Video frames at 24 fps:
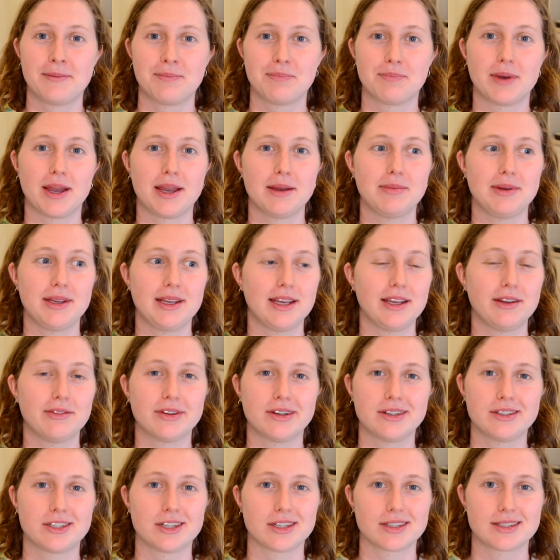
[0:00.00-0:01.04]
Maybe
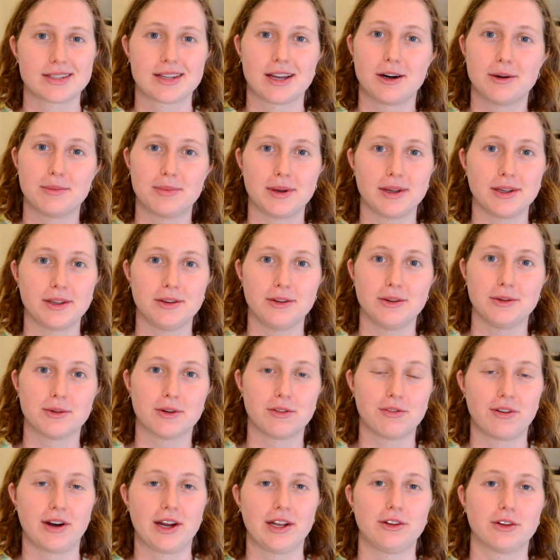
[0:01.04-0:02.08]
even just helping you
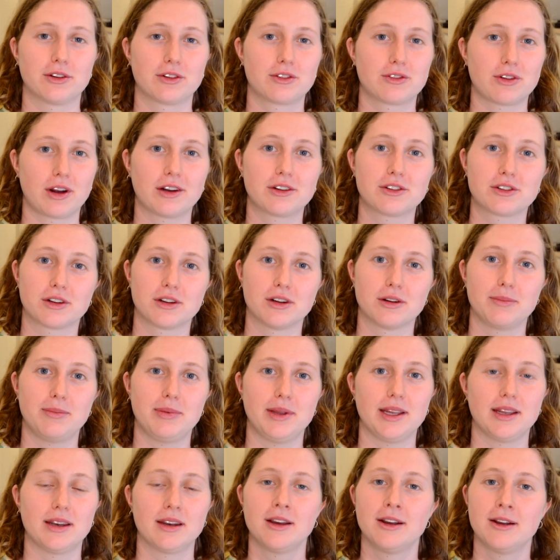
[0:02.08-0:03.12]
refine your structure a
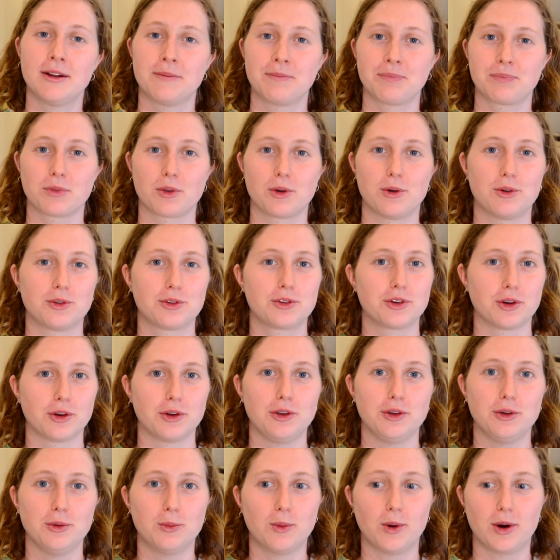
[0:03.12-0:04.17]
bit, or show
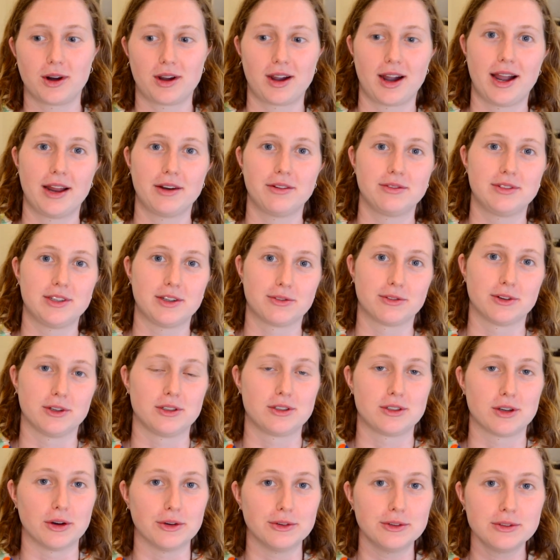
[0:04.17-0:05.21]
you what kind of different
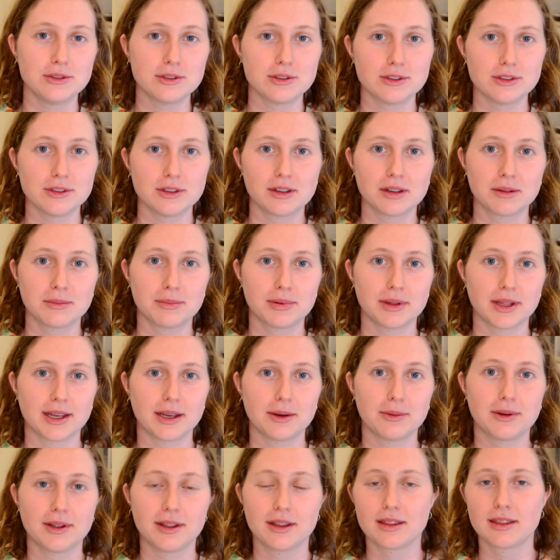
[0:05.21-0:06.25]
tones you can play
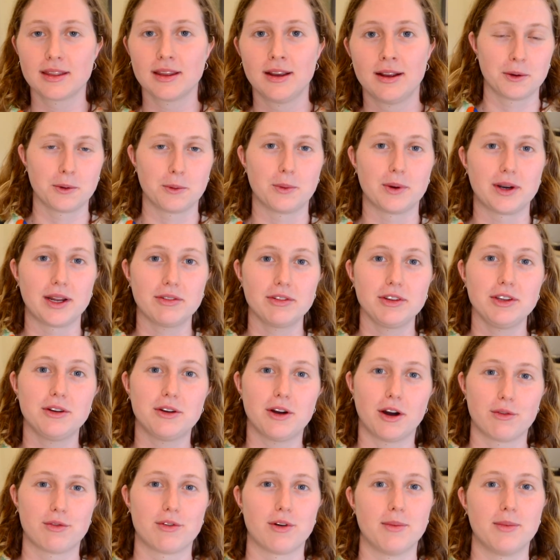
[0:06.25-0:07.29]
with. Whatever you
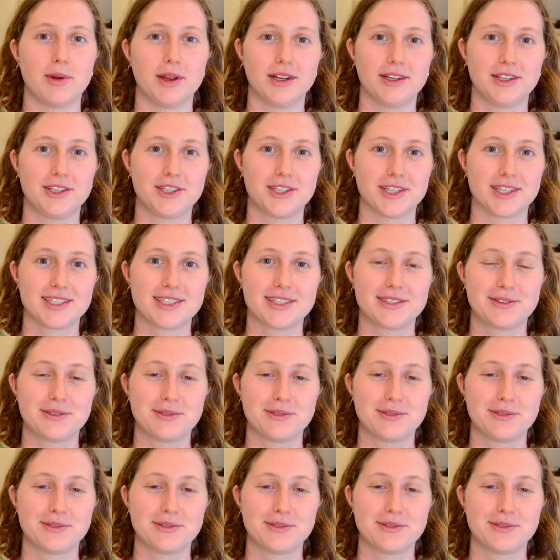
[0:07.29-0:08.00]
got from it, just